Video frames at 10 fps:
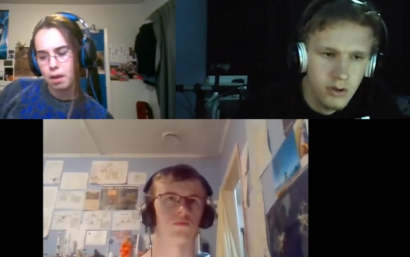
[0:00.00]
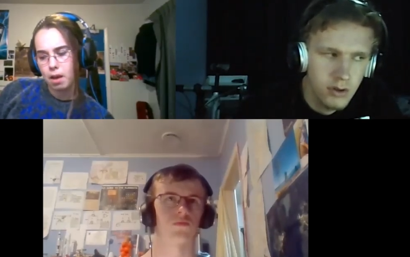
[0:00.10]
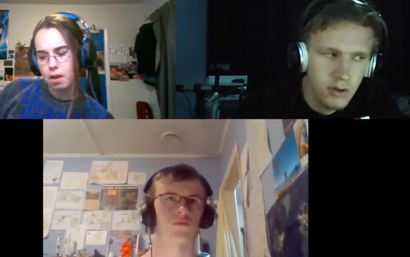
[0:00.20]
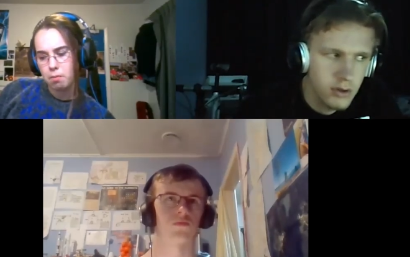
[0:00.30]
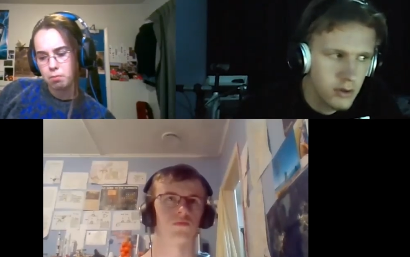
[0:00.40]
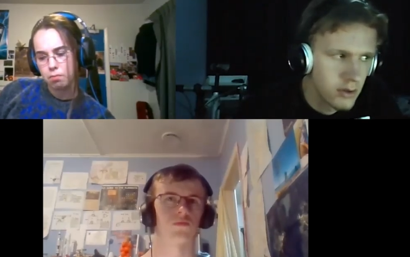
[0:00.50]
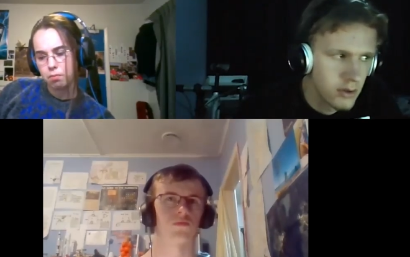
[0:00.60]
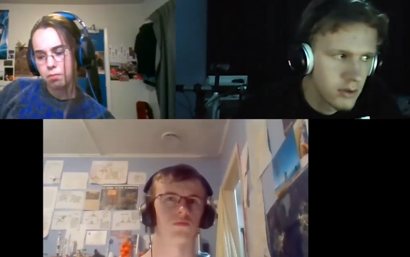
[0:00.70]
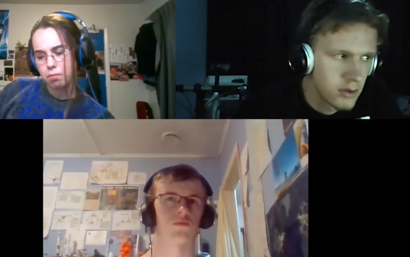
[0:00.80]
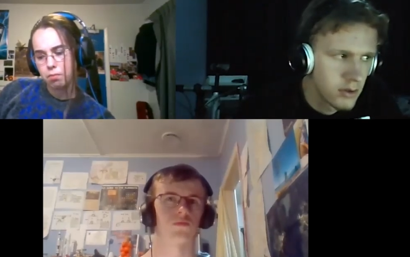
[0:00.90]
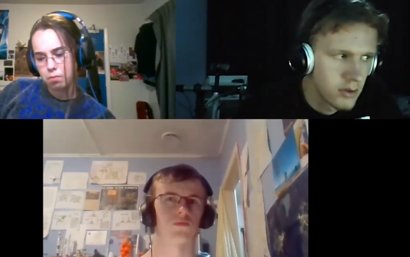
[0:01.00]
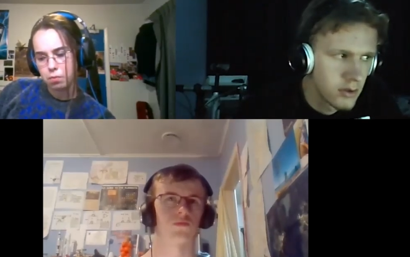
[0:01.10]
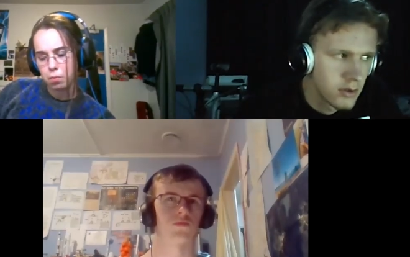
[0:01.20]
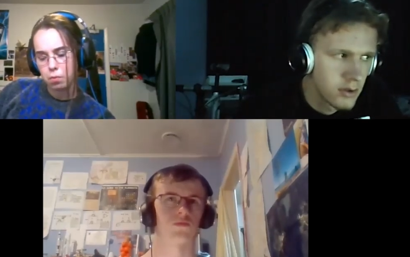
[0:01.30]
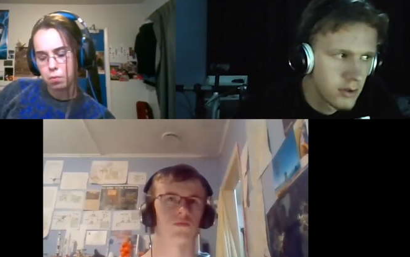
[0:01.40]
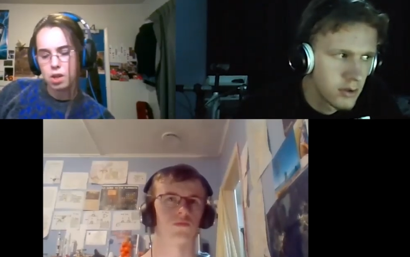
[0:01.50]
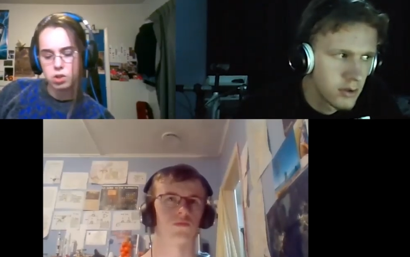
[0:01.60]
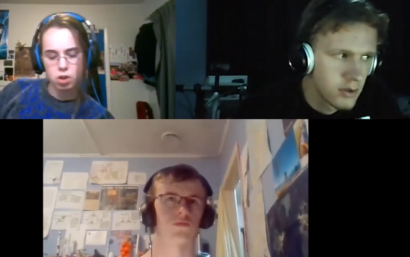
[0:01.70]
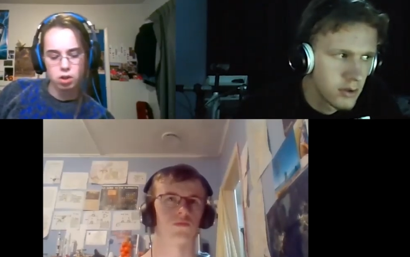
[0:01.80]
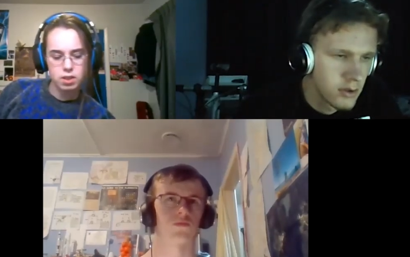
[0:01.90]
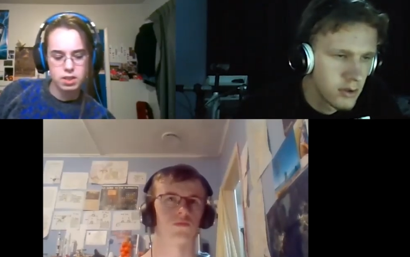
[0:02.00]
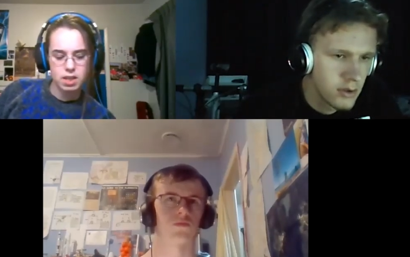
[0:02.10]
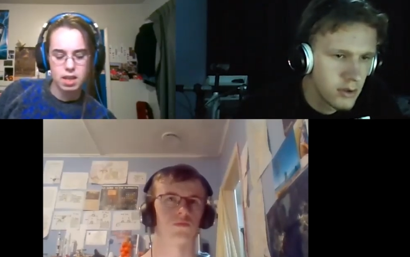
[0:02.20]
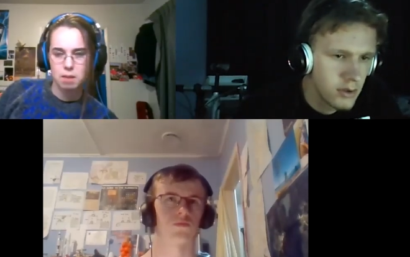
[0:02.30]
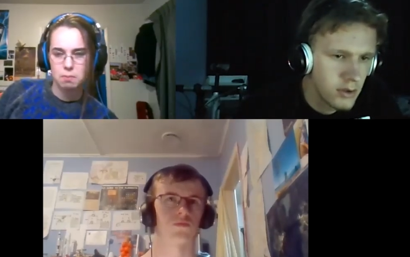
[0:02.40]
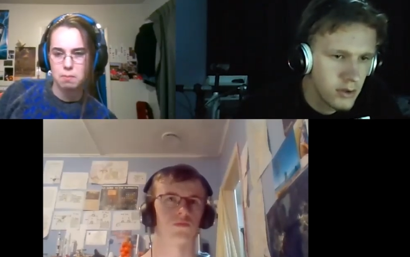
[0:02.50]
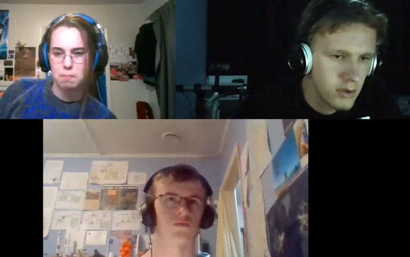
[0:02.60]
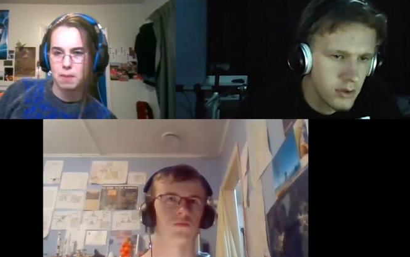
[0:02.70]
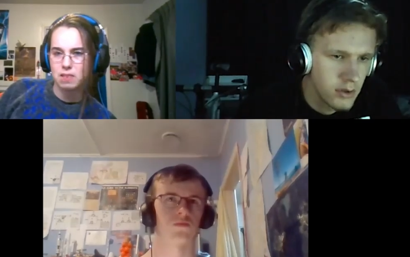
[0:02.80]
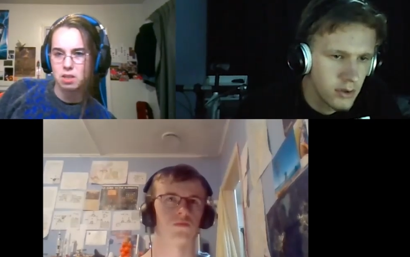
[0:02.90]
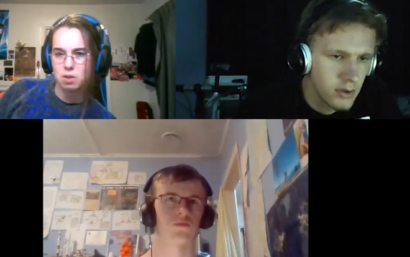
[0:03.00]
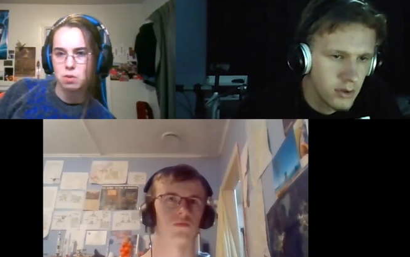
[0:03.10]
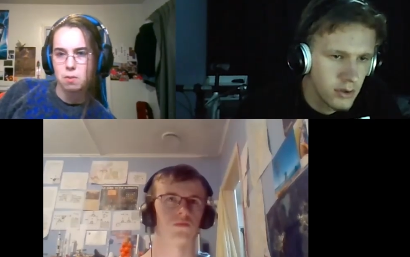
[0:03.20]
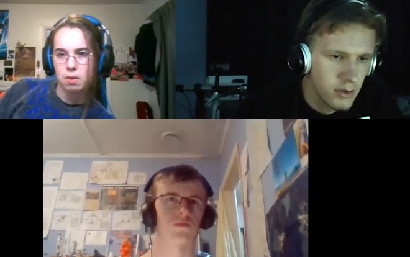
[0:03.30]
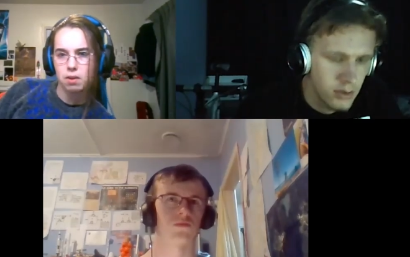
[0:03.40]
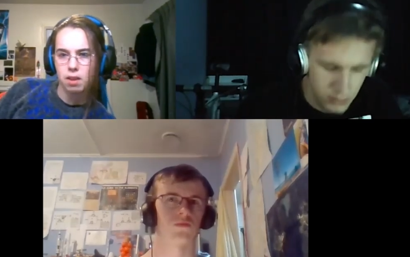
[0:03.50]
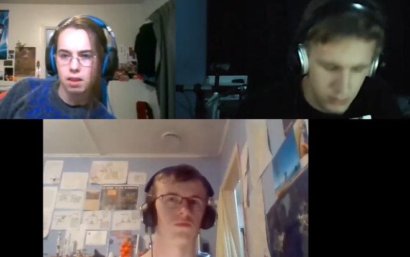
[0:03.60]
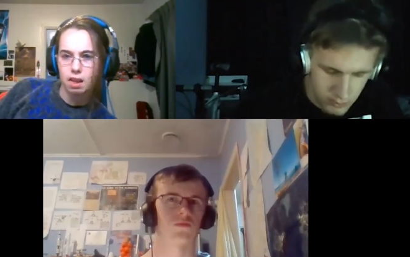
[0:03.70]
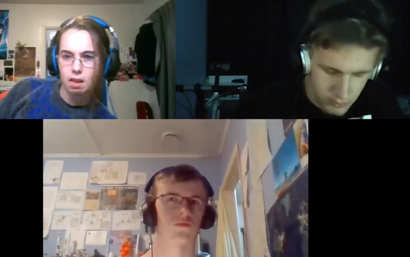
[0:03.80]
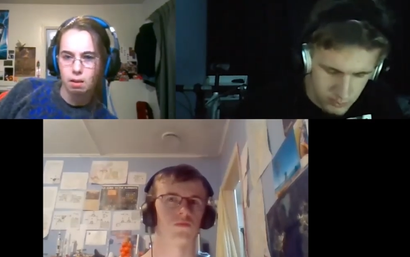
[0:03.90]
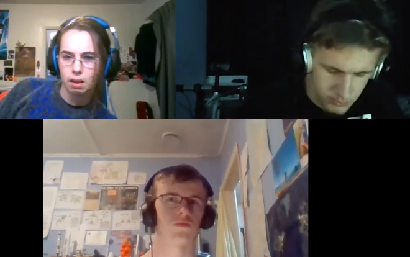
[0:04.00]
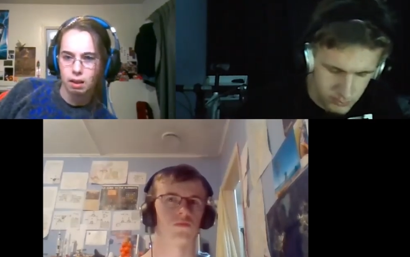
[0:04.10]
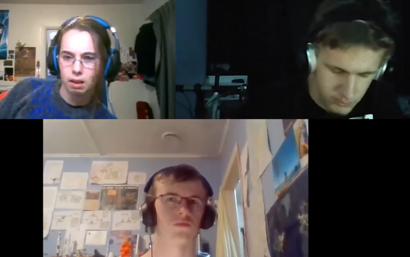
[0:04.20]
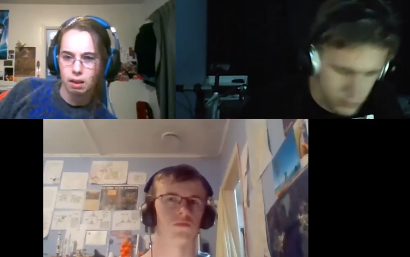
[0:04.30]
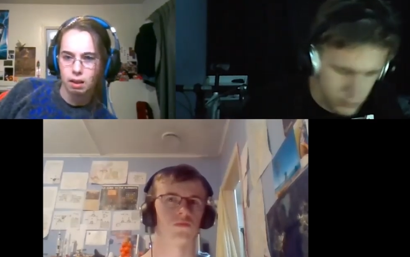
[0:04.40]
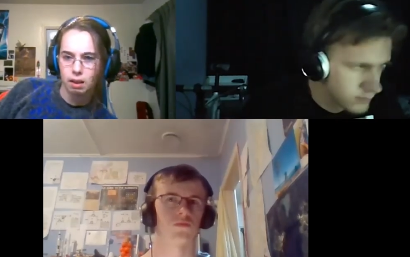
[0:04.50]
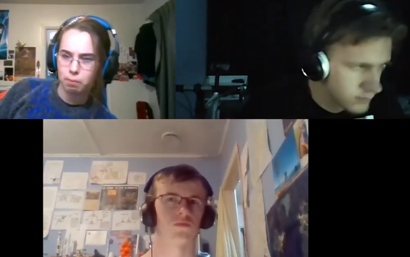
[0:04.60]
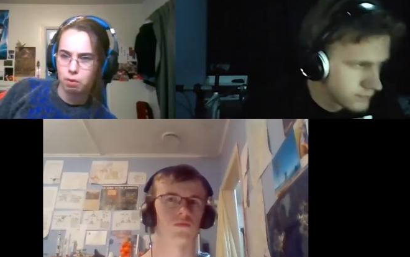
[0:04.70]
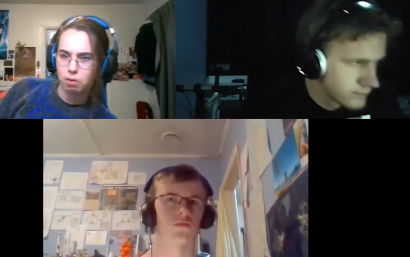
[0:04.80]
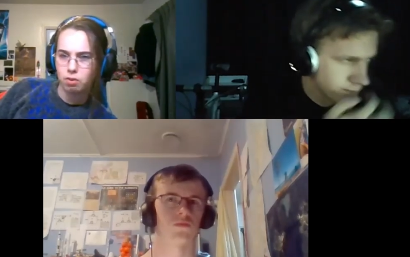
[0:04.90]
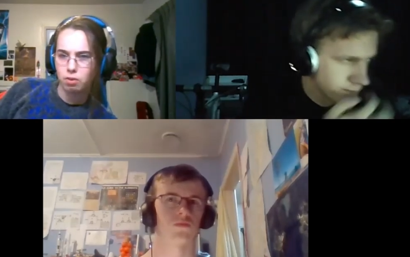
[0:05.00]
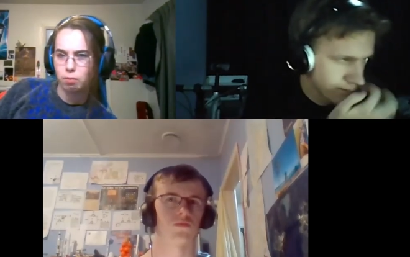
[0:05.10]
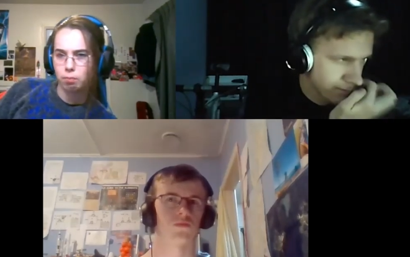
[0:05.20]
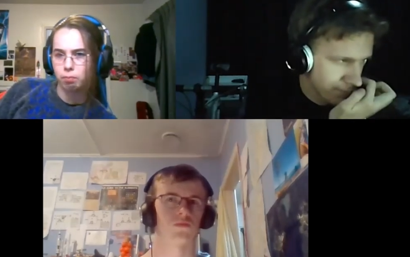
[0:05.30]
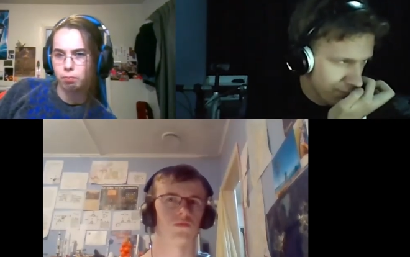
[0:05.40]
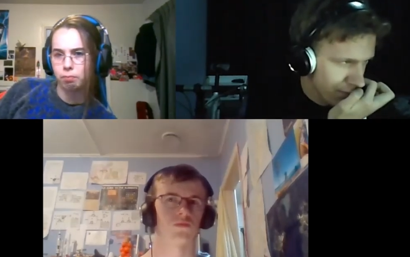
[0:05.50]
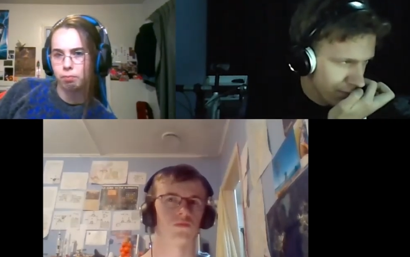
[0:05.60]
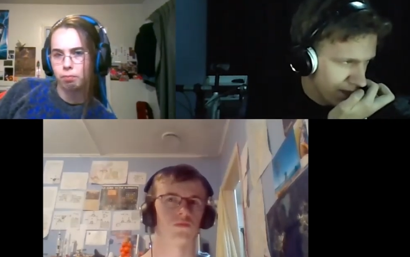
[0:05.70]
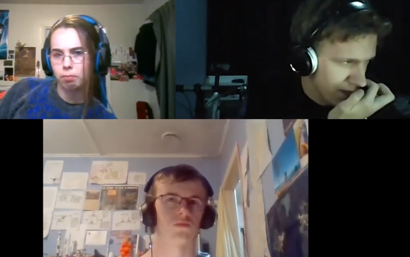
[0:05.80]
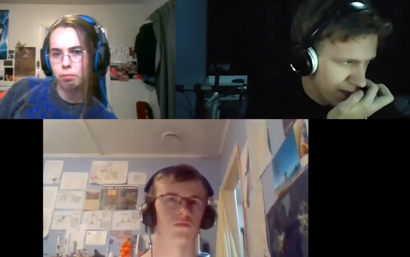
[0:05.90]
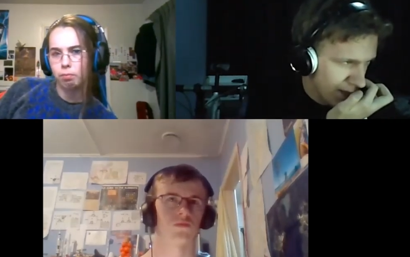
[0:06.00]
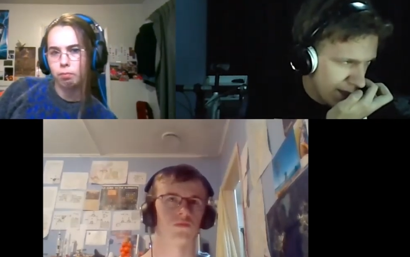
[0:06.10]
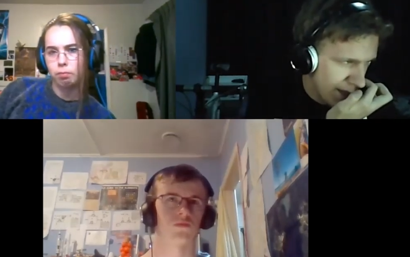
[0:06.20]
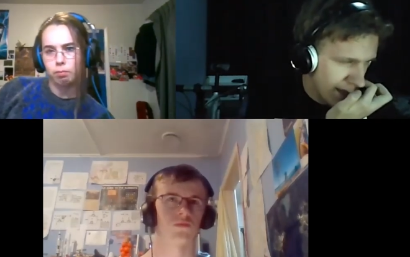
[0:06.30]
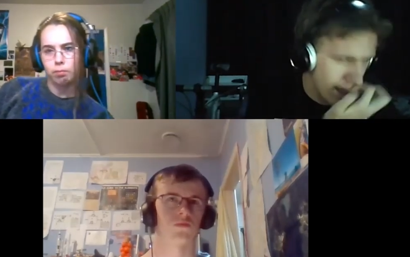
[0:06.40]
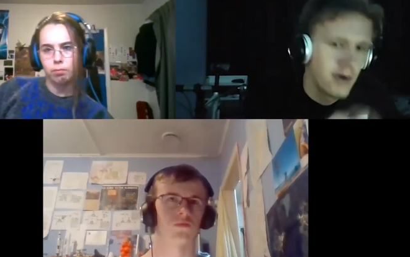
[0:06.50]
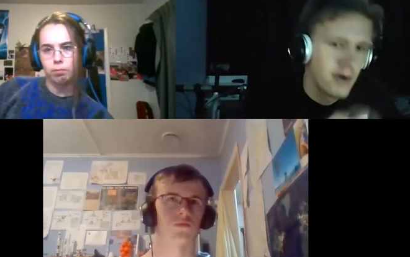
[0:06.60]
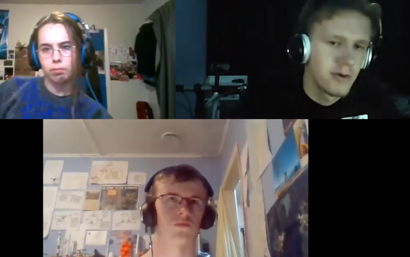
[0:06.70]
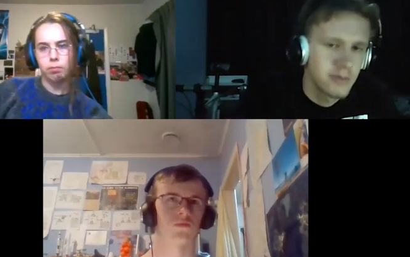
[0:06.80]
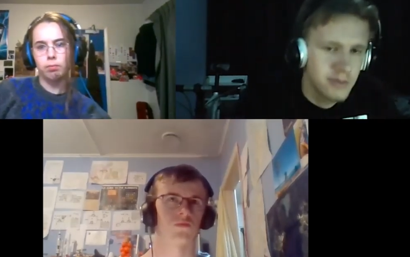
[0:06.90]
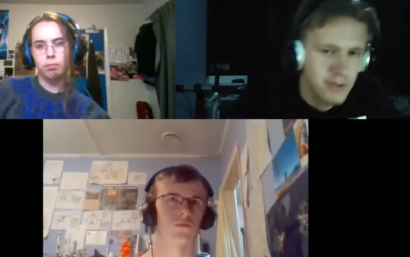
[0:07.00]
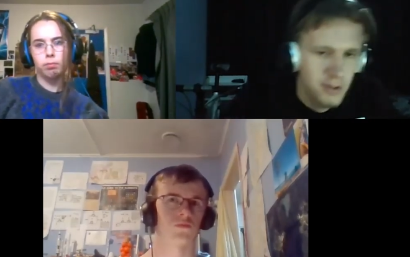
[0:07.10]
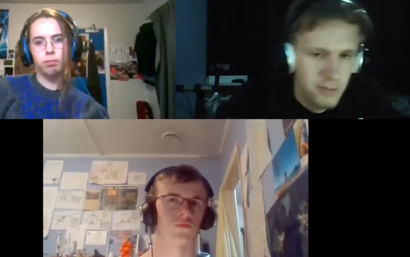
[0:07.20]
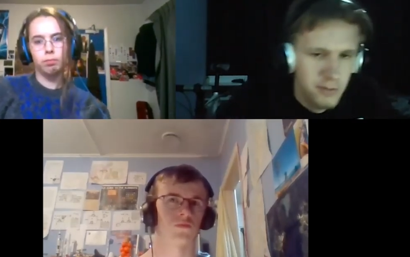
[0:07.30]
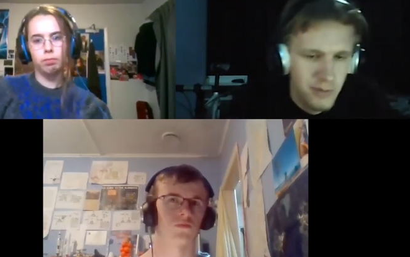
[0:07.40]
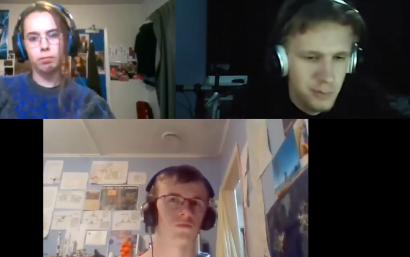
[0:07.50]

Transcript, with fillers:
Speaker 1: Um, were they shocked to see that he'd been beaten or something like that? Like he had lots of broken bones?
Speaker 2: Uh, i am giving a